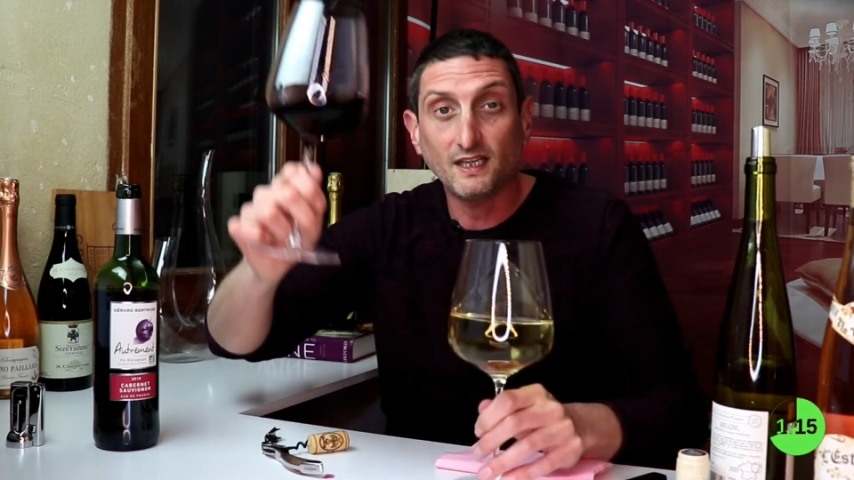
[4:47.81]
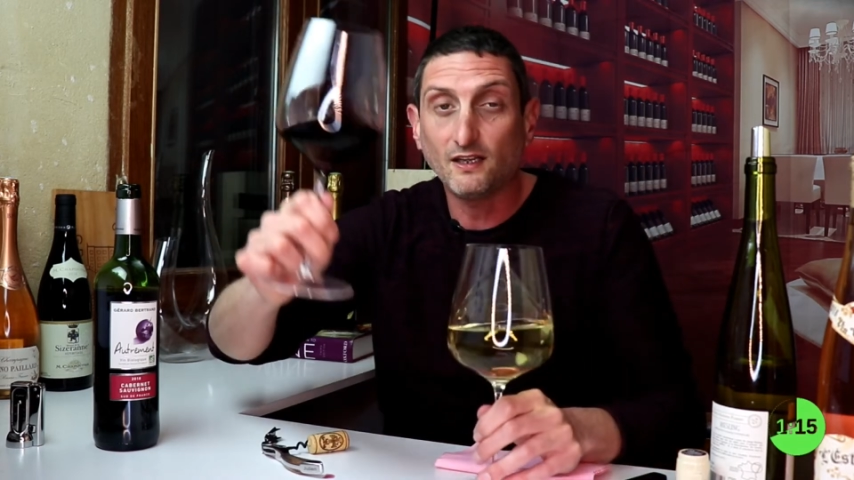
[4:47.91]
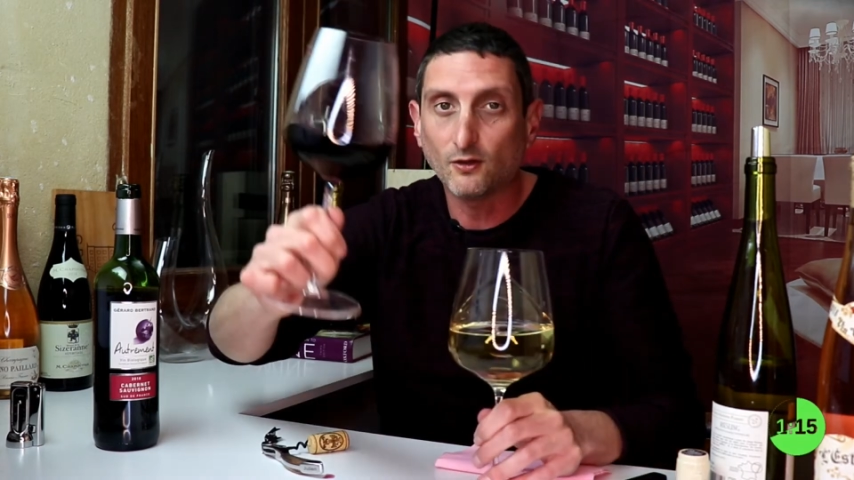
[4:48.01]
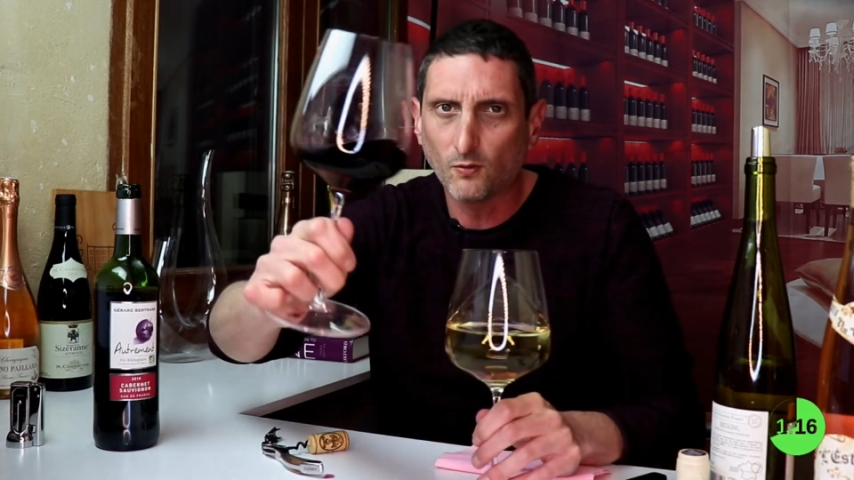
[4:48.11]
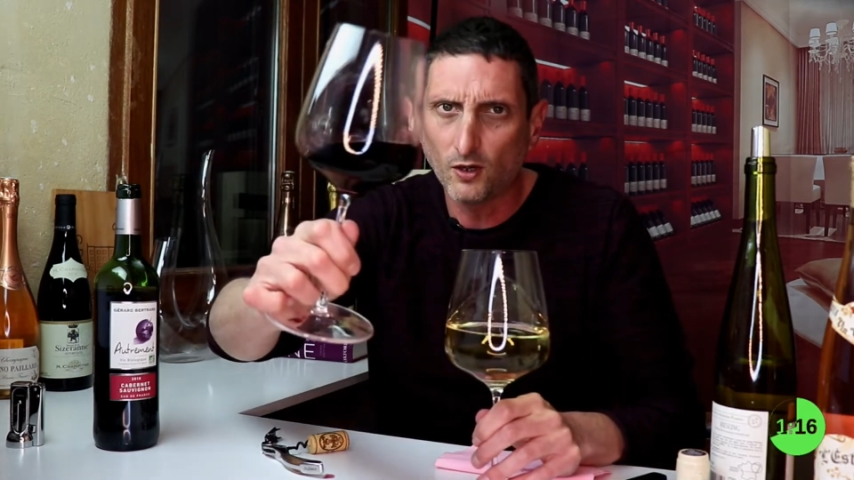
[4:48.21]

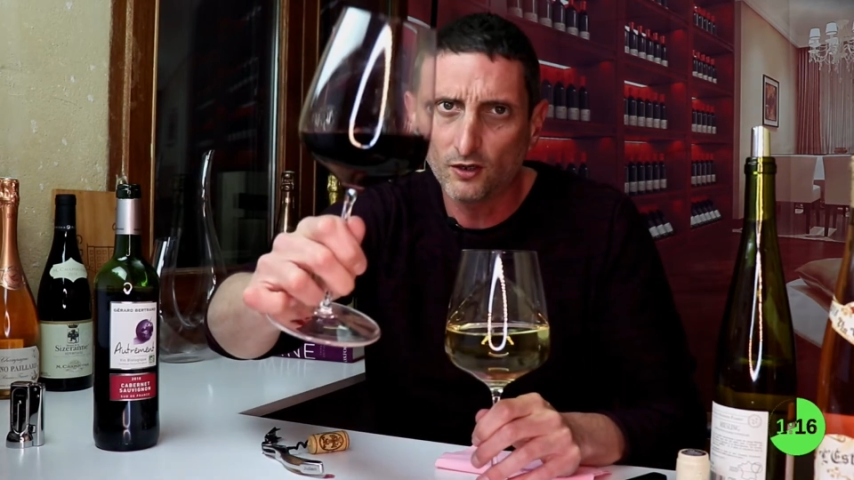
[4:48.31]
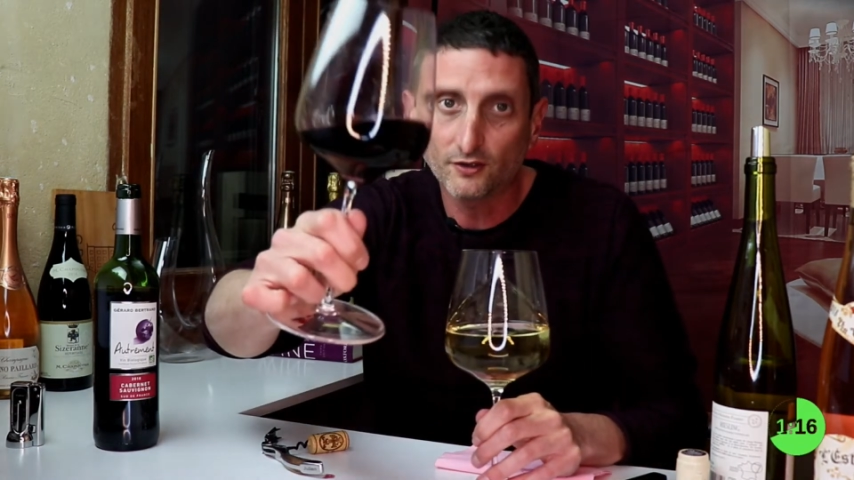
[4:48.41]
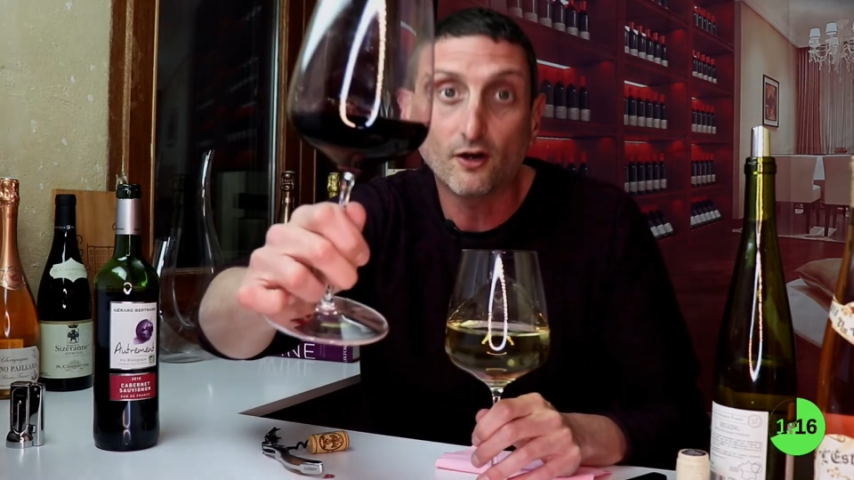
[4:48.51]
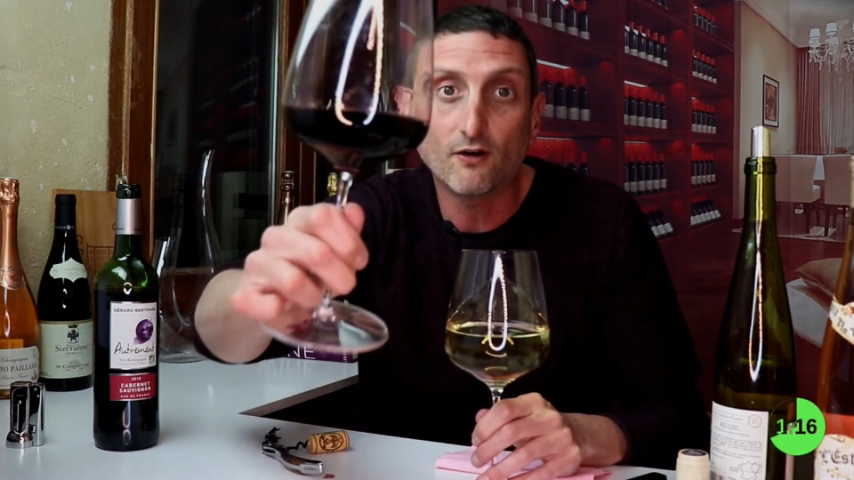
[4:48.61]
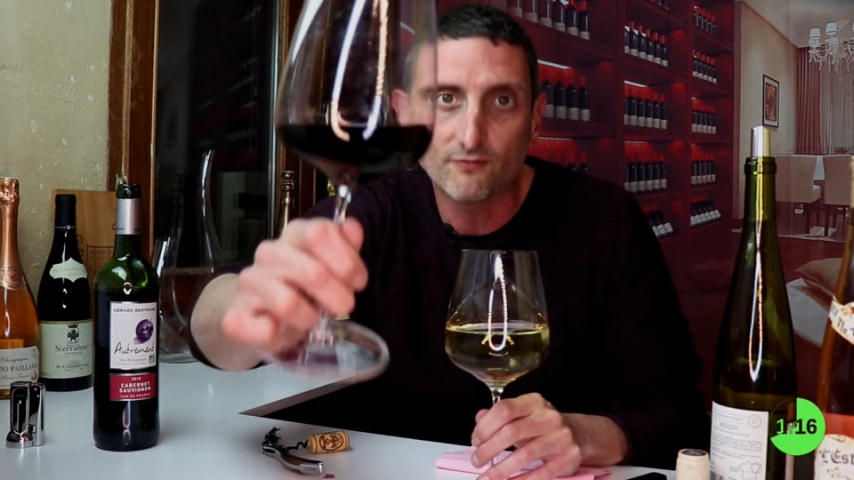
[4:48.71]
in the
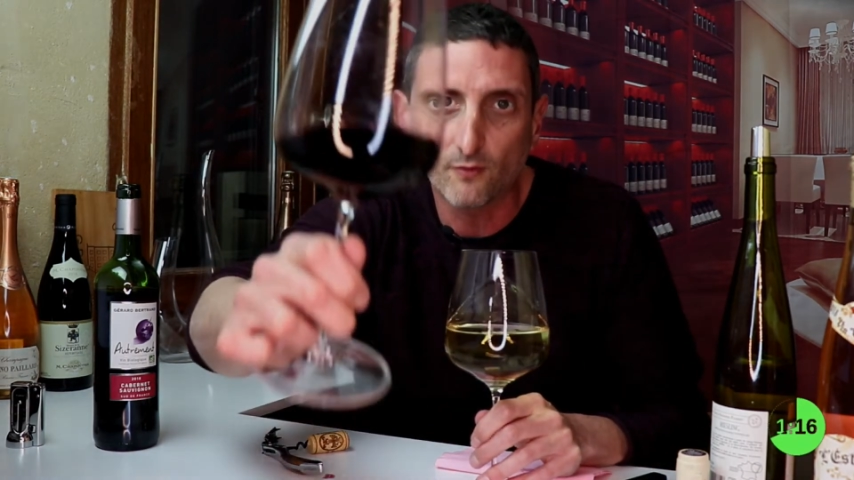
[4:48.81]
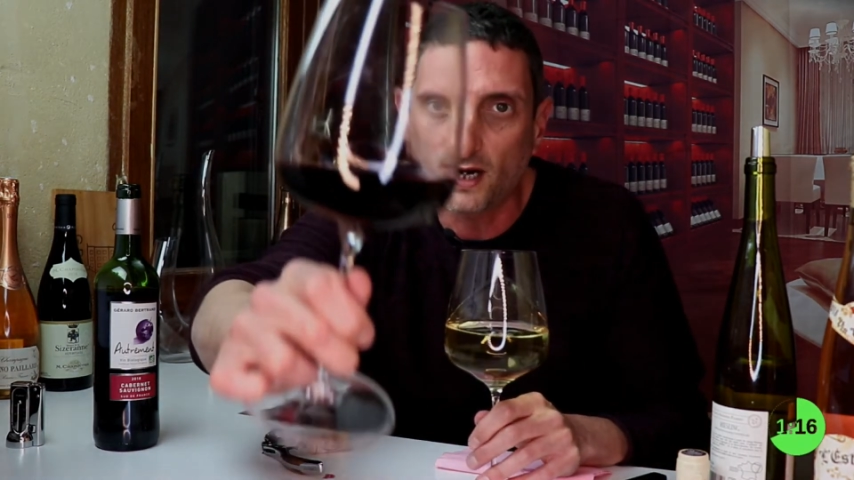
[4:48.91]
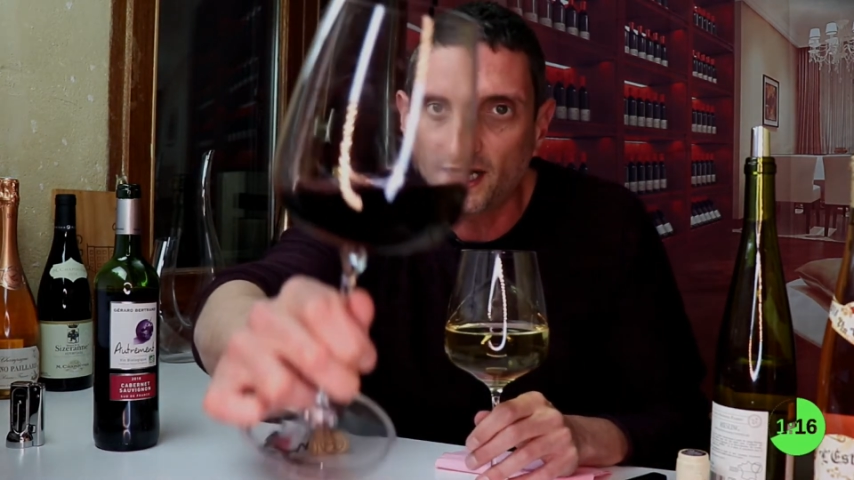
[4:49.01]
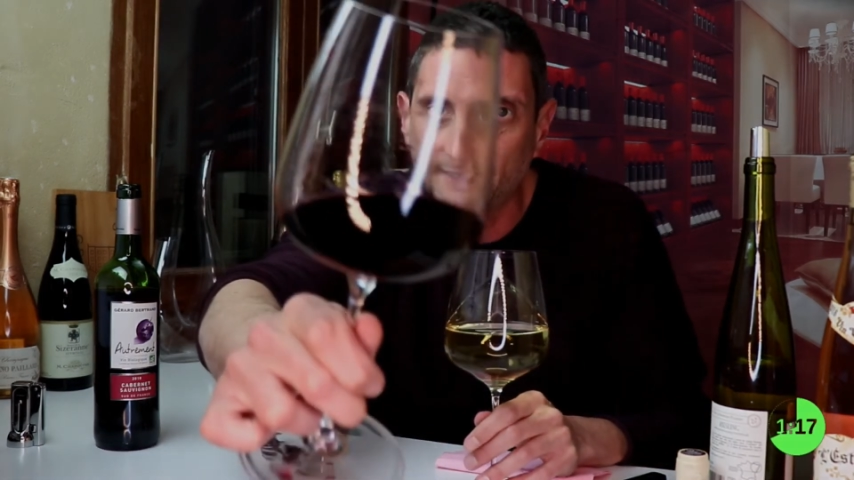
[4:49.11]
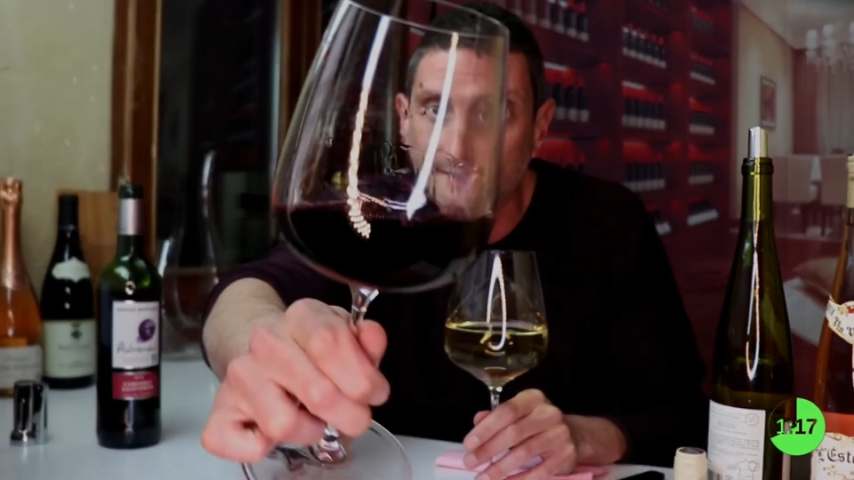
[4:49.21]
world of
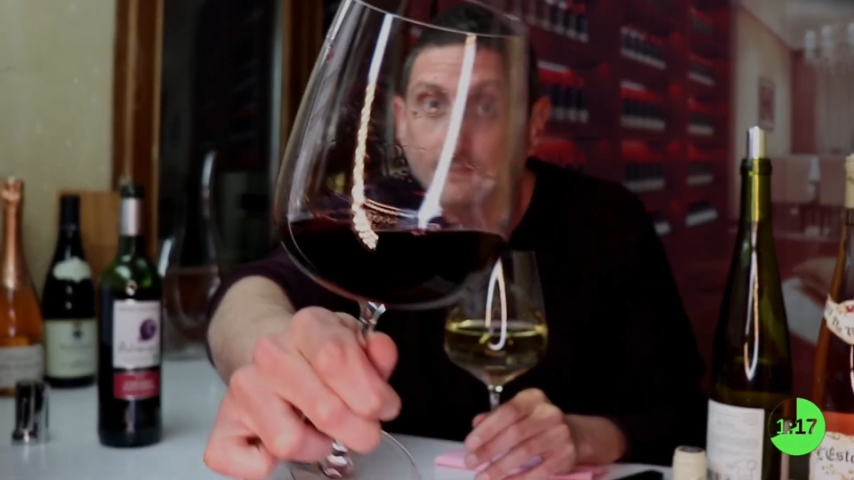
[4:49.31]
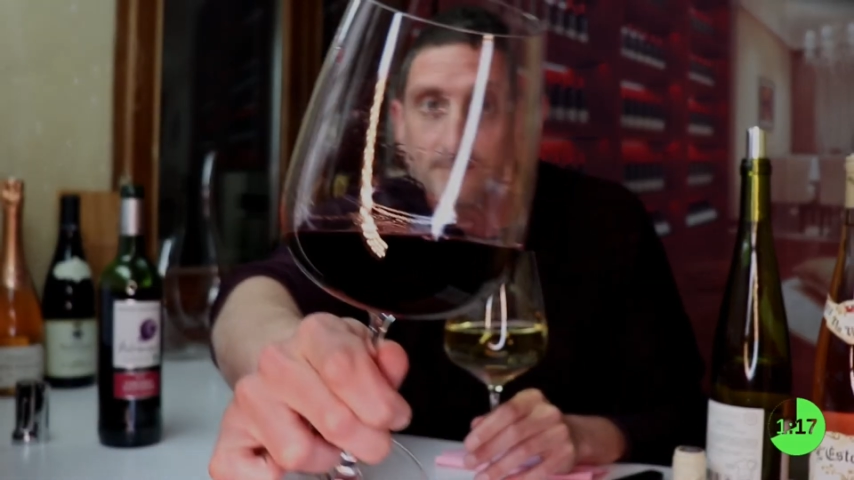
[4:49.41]
wine.